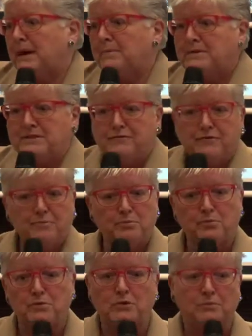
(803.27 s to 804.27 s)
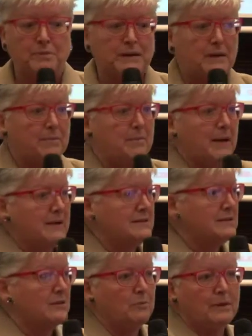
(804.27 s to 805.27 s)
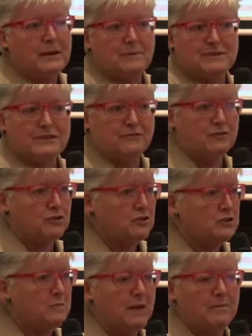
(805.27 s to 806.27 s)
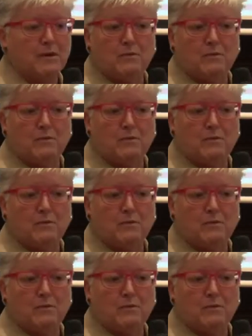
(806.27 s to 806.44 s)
up a different book or pick up a magazine or pick up a different newspaper.